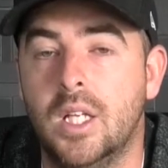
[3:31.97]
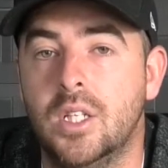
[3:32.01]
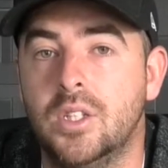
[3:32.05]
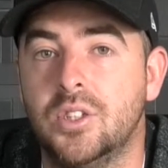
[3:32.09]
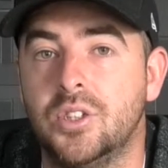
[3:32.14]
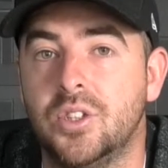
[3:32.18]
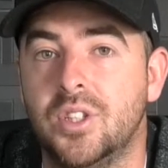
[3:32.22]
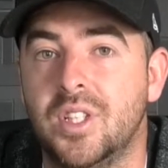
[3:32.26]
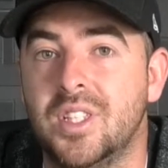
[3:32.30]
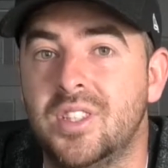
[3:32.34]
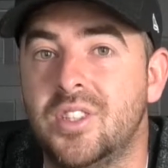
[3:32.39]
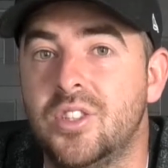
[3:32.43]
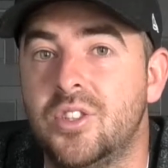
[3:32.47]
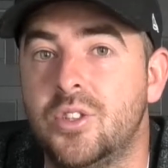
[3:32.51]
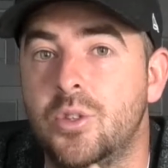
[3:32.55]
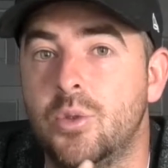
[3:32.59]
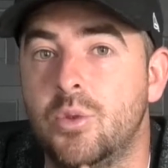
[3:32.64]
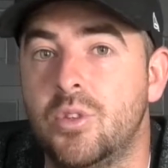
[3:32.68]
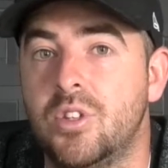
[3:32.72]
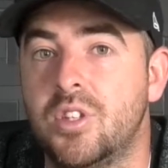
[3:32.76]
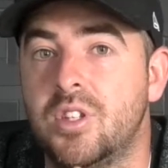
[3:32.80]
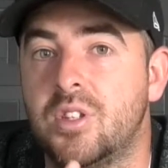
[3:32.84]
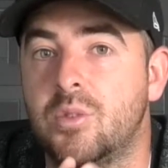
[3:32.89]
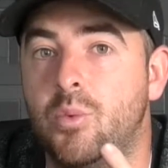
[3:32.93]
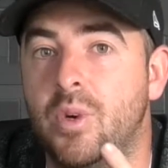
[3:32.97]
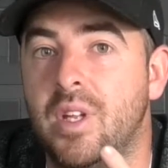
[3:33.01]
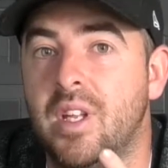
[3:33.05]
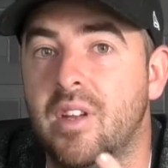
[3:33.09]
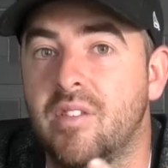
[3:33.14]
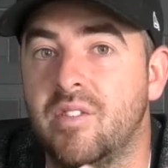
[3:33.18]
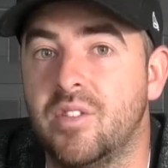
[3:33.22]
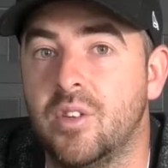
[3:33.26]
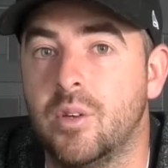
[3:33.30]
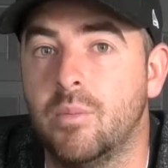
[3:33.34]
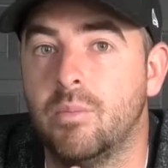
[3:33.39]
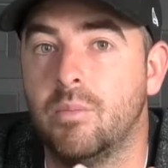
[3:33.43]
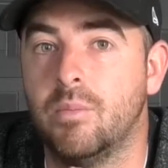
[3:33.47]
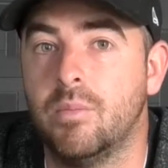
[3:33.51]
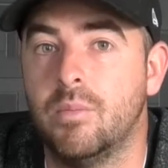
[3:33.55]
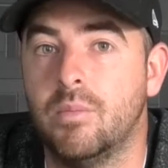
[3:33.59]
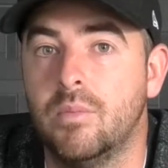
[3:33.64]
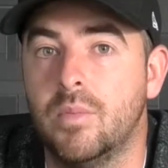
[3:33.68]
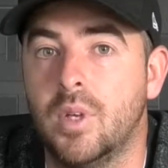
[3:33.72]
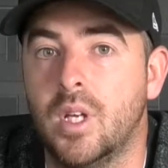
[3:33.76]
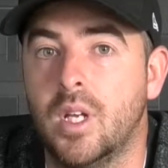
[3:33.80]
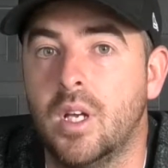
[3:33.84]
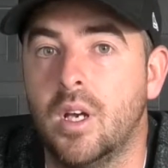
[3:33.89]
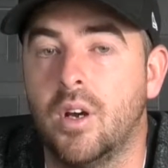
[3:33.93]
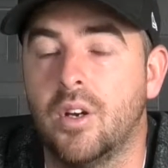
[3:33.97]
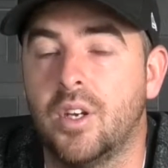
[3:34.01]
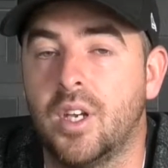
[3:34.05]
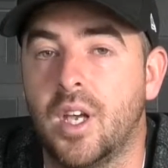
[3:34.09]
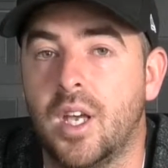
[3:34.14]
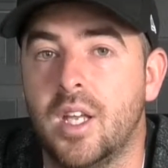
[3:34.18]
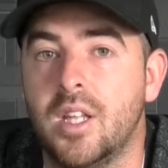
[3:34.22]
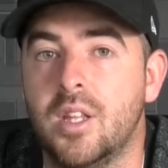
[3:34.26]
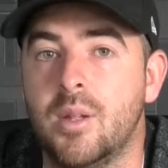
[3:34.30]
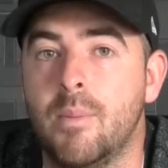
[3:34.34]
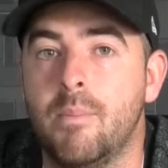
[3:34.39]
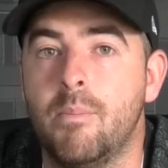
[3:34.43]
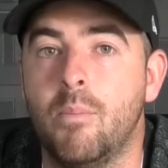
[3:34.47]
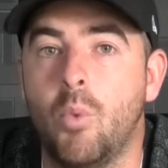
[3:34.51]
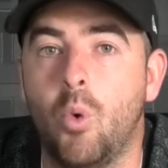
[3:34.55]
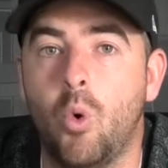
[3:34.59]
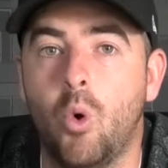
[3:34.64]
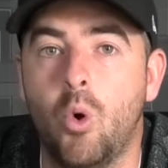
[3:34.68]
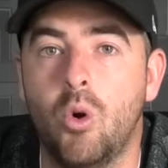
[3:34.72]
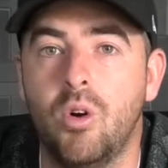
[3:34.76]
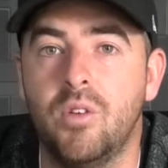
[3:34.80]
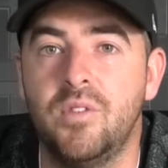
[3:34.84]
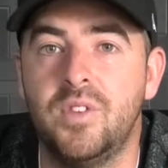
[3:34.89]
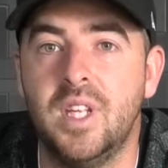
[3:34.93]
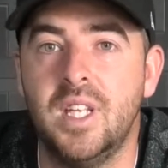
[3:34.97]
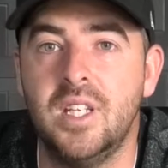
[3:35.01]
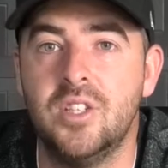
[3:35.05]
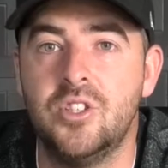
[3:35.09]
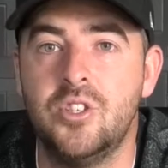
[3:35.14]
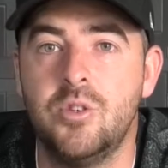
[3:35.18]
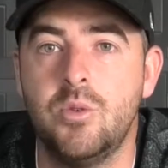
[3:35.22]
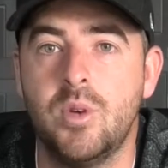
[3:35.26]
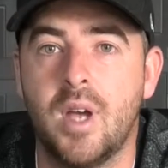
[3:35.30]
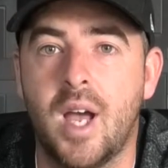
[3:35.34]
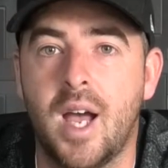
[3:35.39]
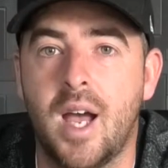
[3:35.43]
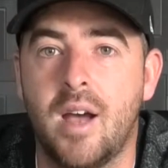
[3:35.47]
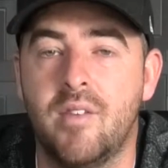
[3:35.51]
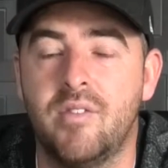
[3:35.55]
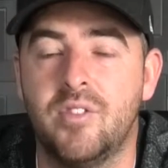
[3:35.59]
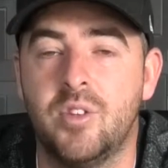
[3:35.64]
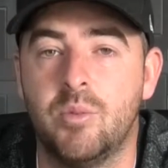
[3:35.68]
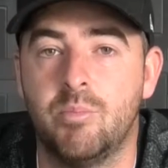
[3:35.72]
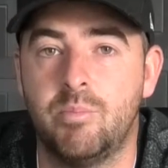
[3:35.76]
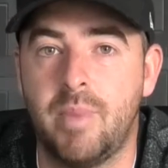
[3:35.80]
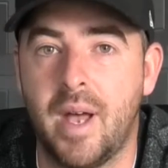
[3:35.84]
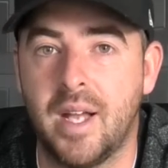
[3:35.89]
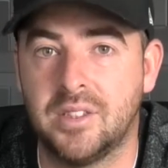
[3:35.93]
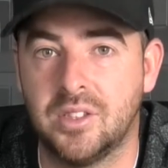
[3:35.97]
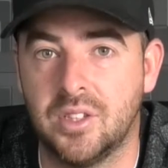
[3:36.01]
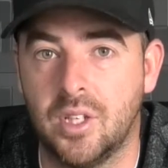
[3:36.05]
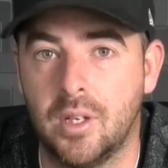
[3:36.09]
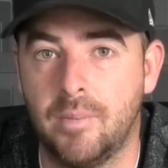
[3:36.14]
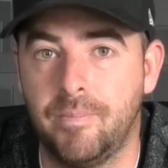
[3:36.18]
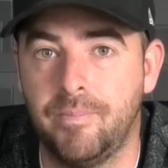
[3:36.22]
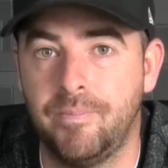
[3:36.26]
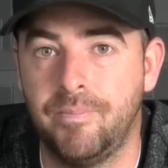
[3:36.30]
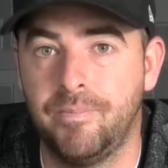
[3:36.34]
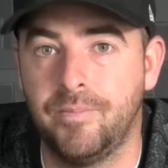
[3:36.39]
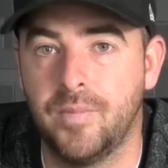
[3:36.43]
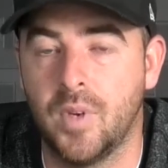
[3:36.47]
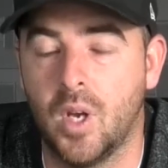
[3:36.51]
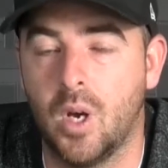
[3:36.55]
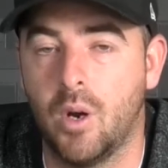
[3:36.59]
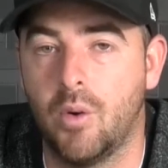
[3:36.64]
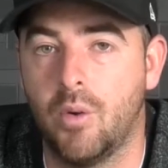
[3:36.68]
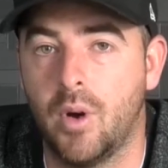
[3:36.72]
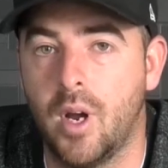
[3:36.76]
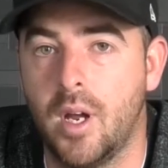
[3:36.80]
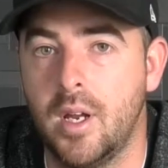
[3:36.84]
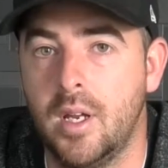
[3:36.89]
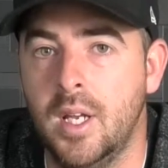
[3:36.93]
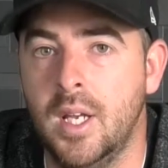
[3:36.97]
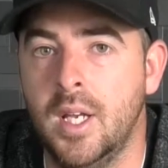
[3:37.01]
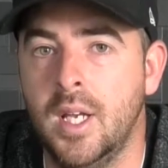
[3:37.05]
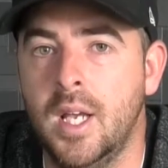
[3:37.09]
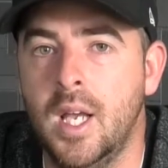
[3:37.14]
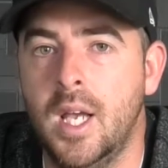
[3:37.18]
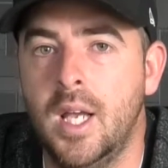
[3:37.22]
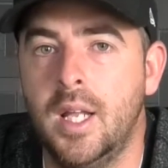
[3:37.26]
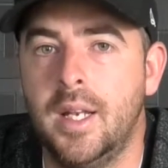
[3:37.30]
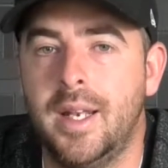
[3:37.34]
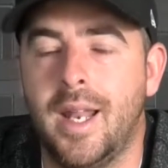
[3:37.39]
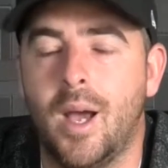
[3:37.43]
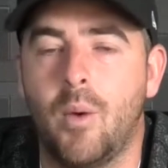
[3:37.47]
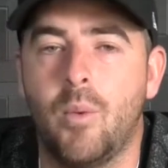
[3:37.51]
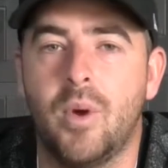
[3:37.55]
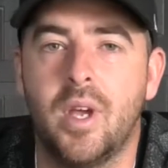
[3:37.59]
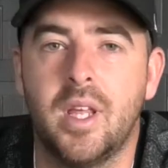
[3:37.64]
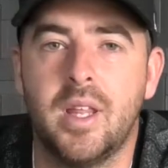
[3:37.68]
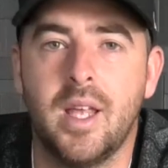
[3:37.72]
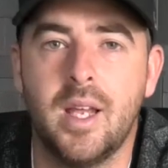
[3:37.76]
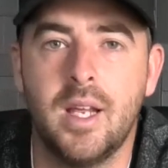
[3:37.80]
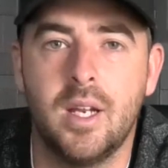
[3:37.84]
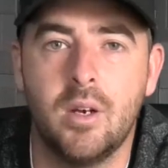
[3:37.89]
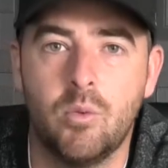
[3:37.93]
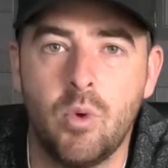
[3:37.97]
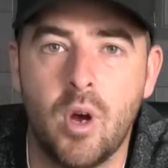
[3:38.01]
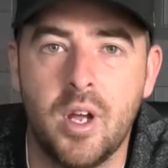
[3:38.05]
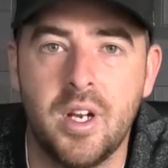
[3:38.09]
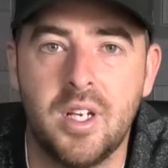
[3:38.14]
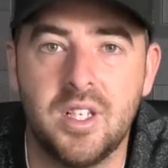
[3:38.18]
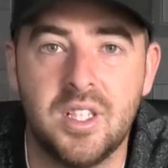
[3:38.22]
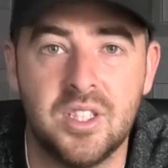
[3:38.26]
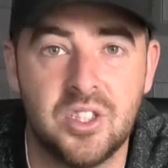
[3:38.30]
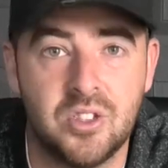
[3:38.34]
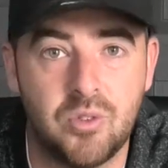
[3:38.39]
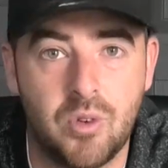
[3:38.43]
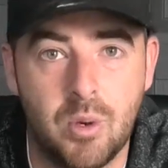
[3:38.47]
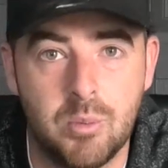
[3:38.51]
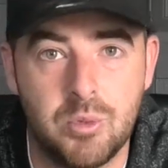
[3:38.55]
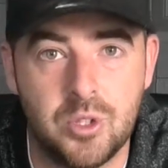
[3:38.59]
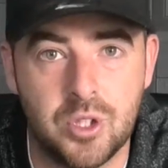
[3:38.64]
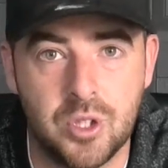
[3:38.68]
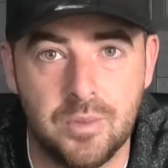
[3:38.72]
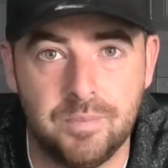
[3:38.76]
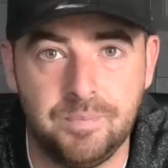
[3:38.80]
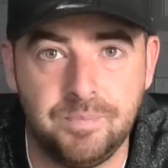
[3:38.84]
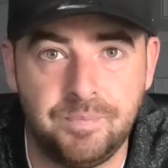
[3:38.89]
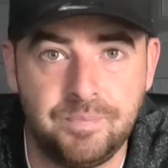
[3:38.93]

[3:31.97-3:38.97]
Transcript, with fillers: So you need to do three of them. Okay. The more of these you have, the better. All right. Now we're then going to write a description.